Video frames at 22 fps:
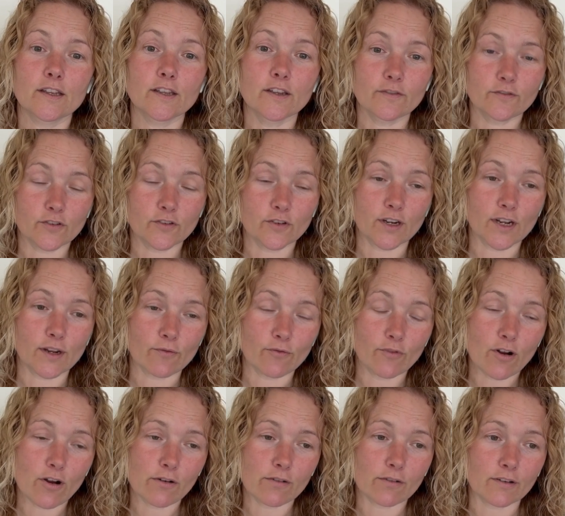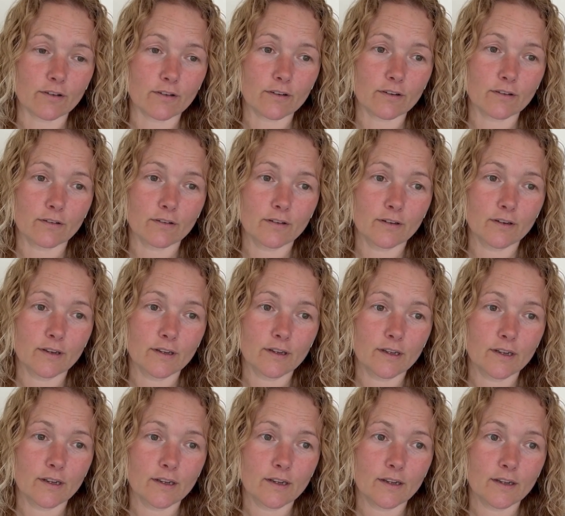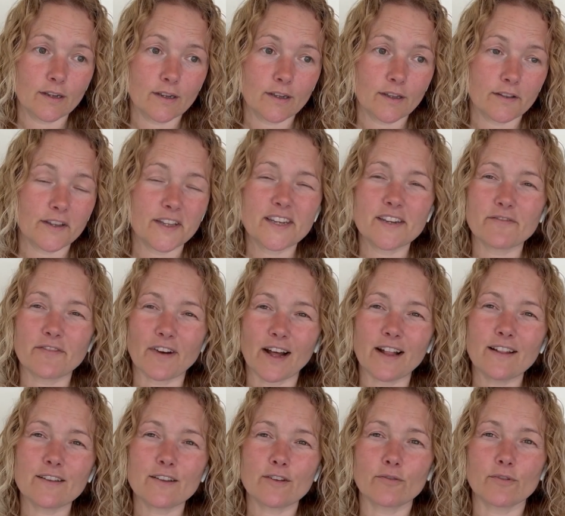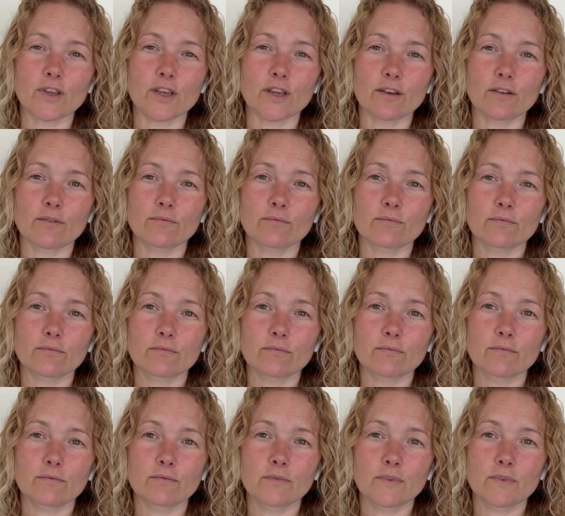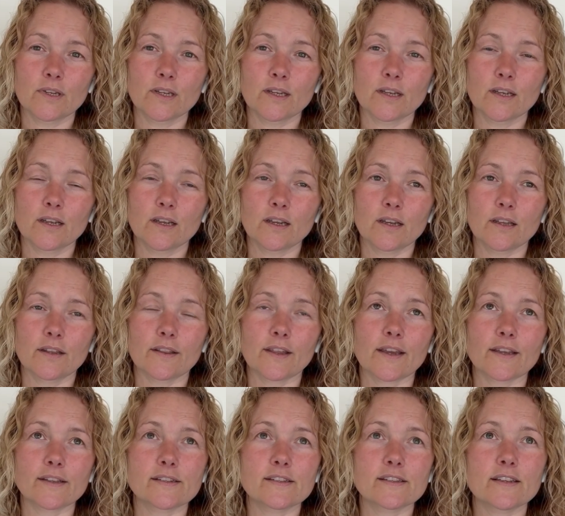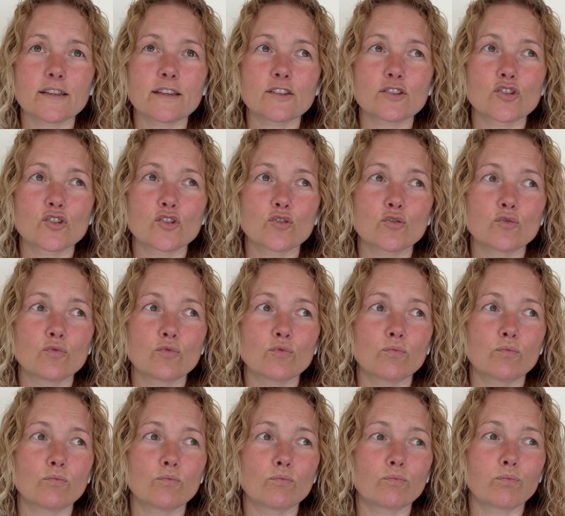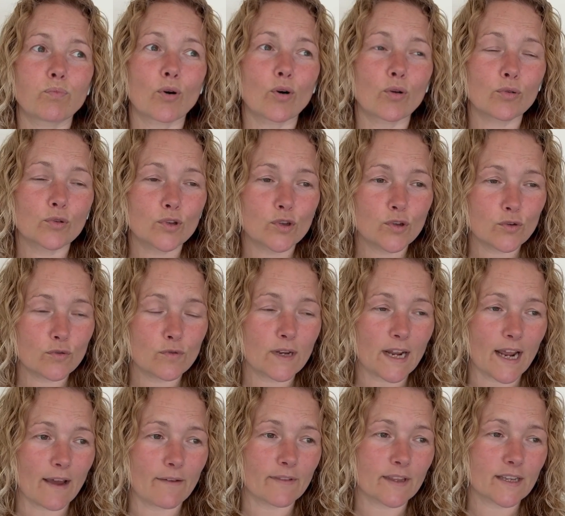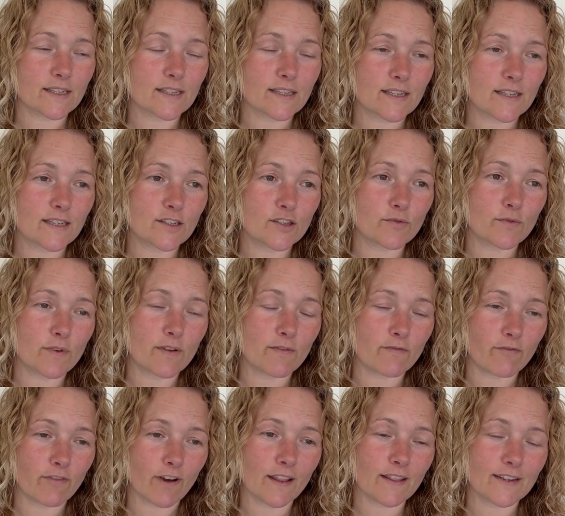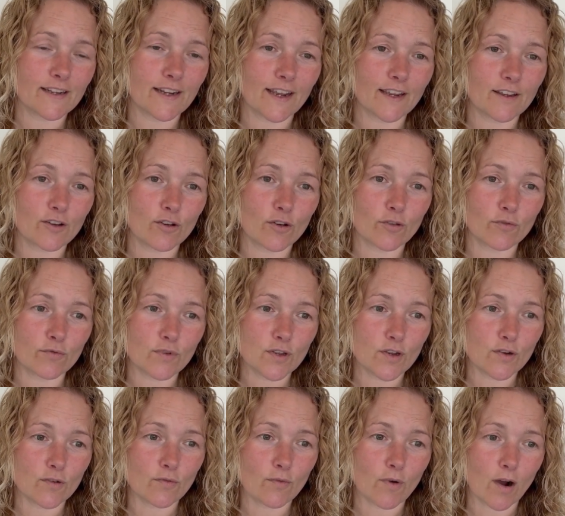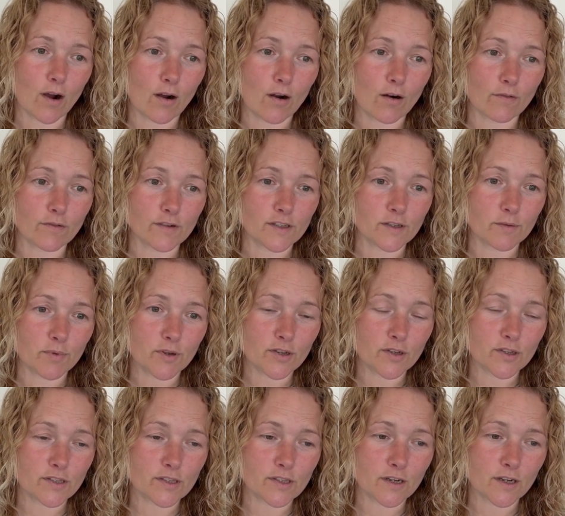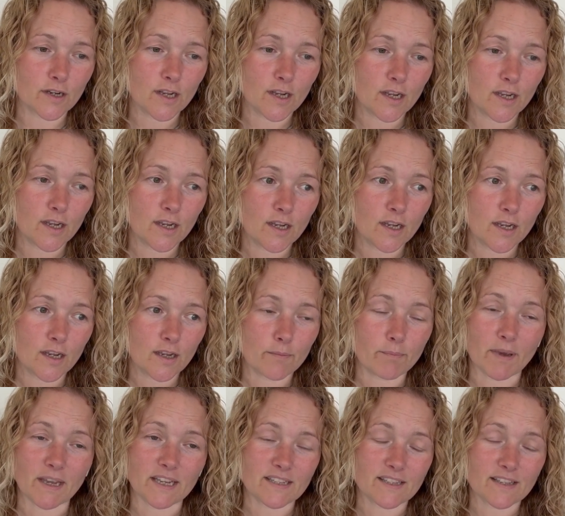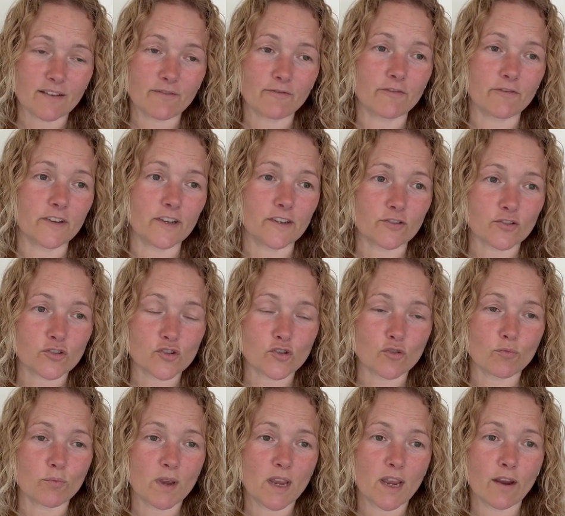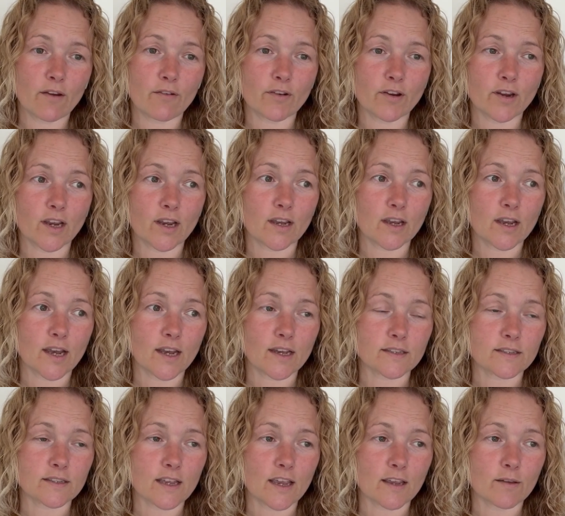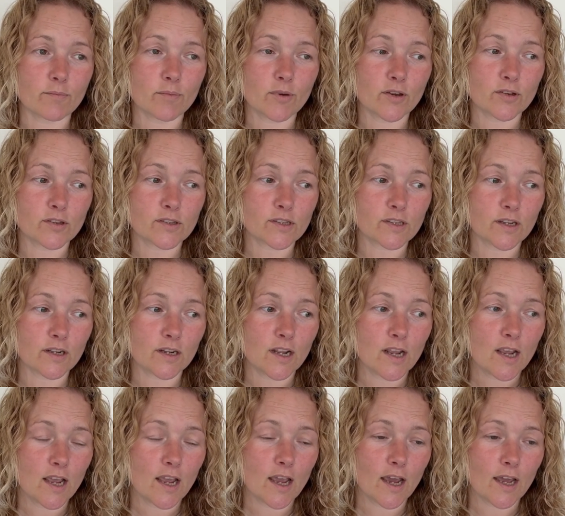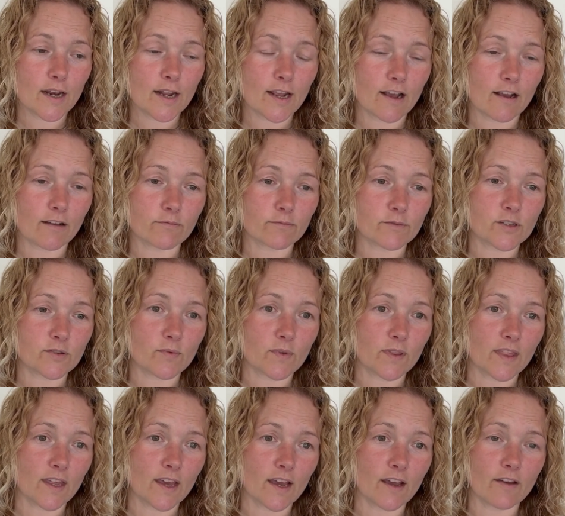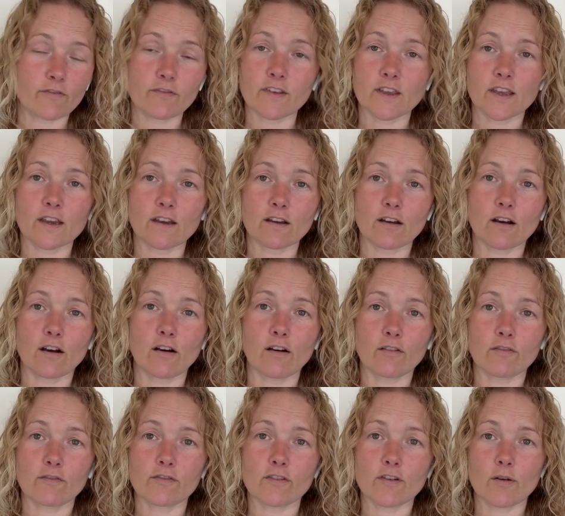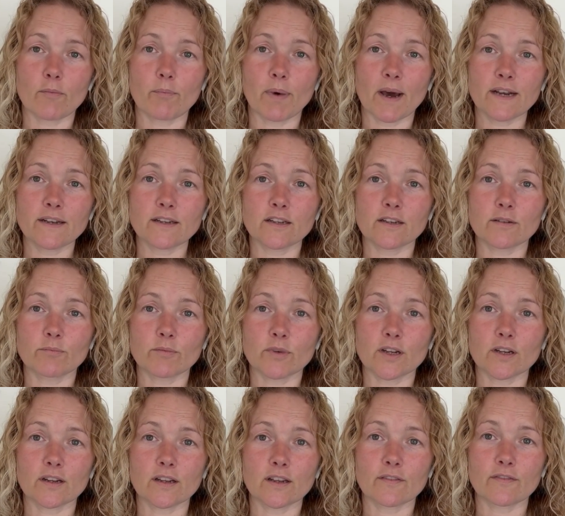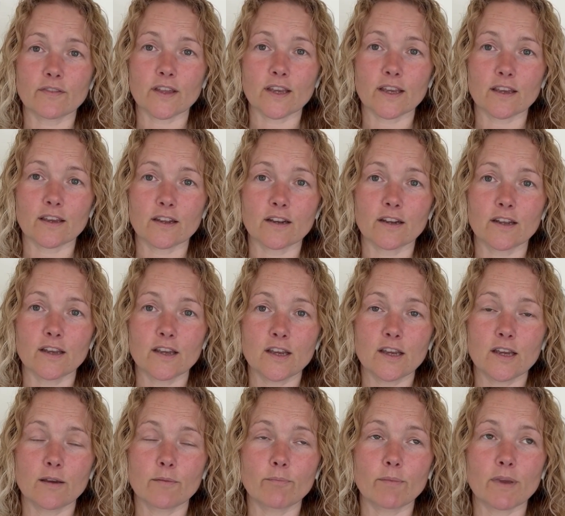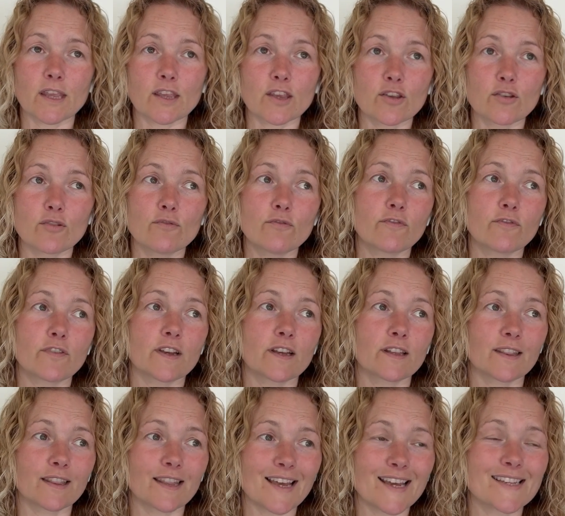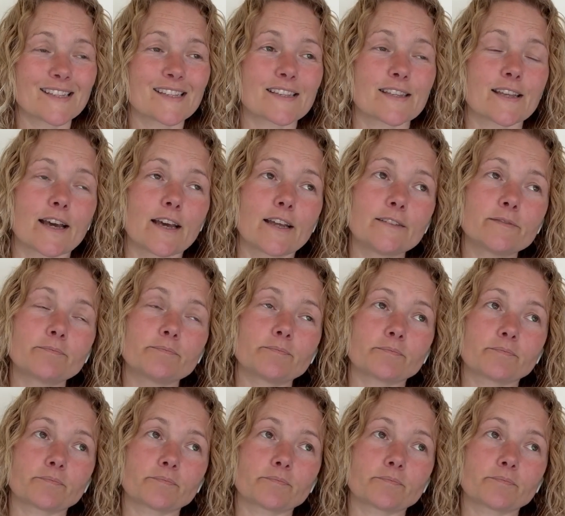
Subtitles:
you've done it wrong. They devalue you. They seek to pull you down. They seek to invalidate who you are as a person. It makes them feel superior as a person. And it helps with their fear of abandonment. If they can make you feel less than,